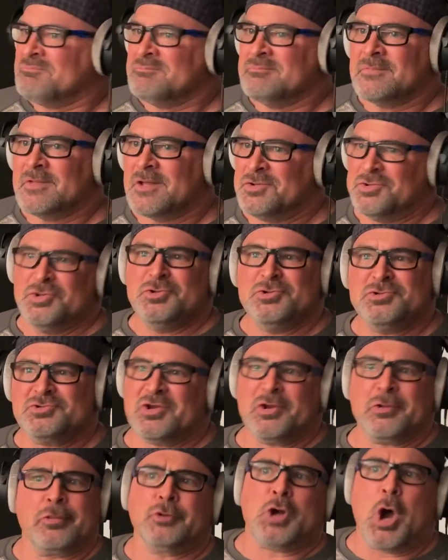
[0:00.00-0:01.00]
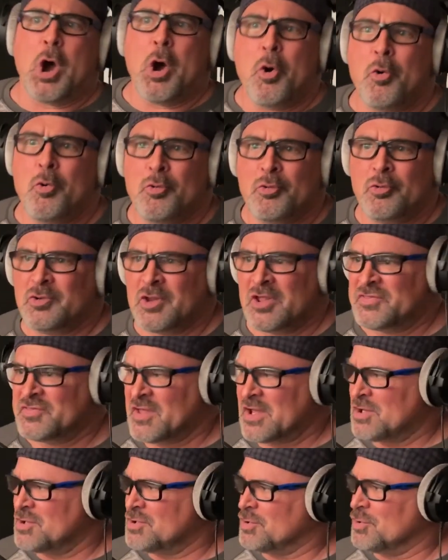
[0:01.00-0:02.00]
using the tone that
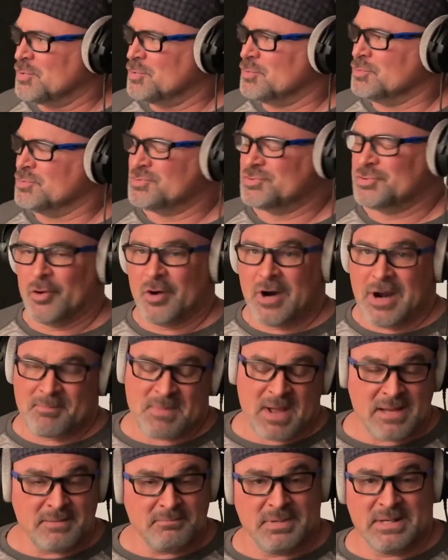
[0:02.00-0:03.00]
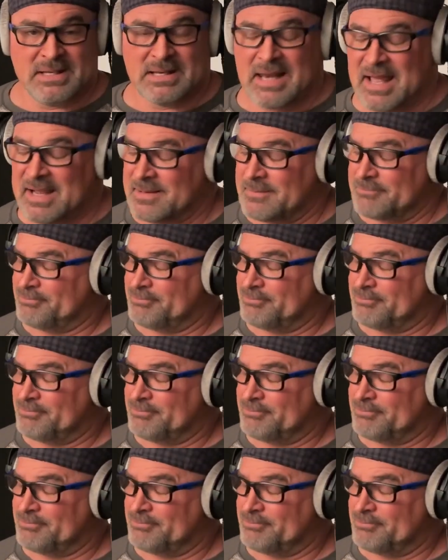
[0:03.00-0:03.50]
they used, or I might be like,